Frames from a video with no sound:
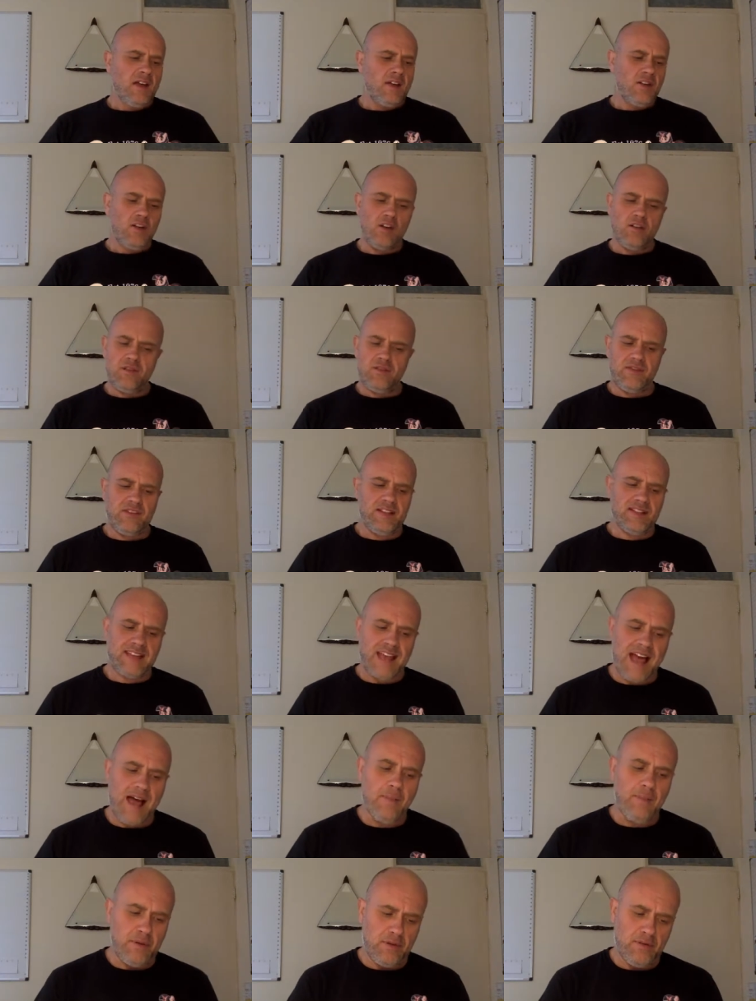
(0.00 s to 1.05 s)
None of this
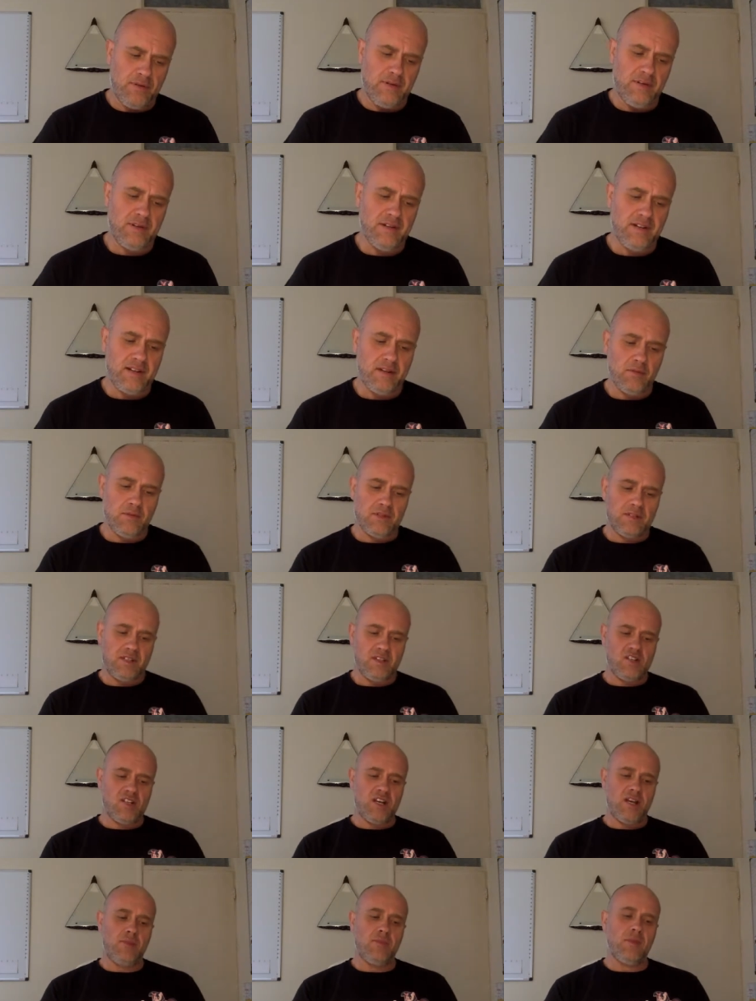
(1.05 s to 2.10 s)
happened. It was a
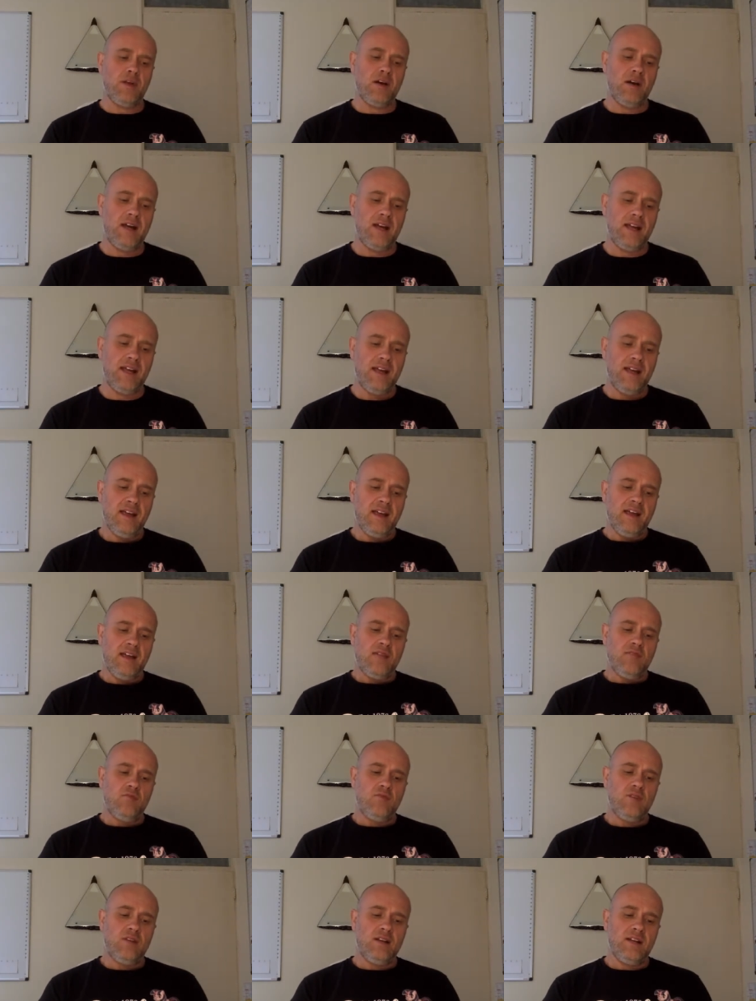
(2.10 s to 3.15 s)
shame that I
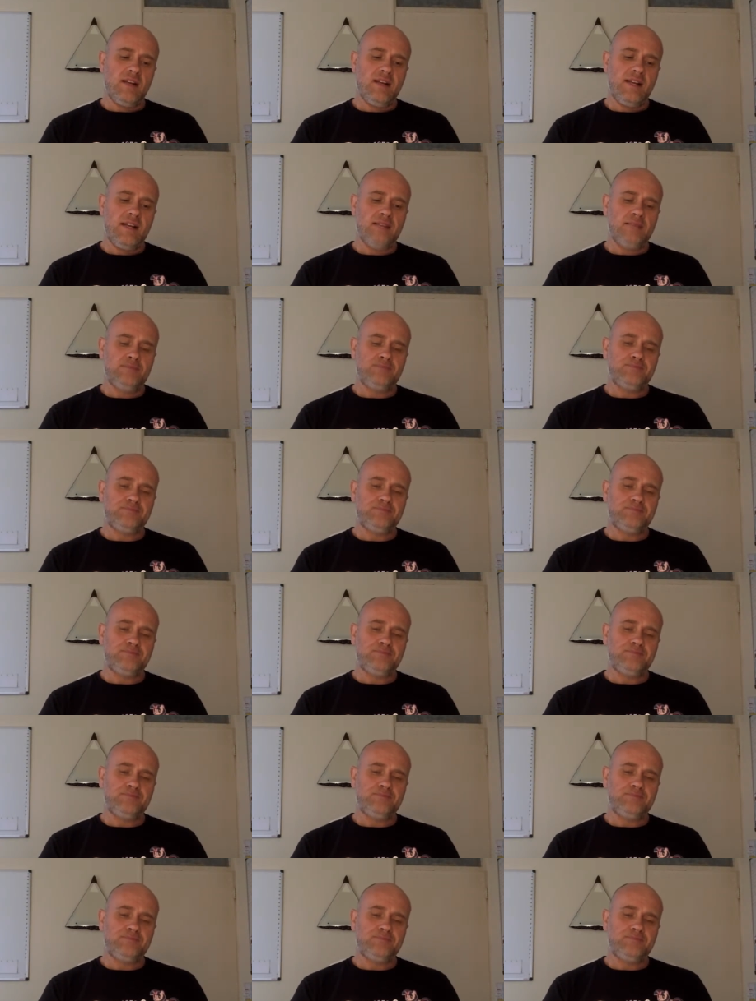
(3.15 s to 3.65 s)
really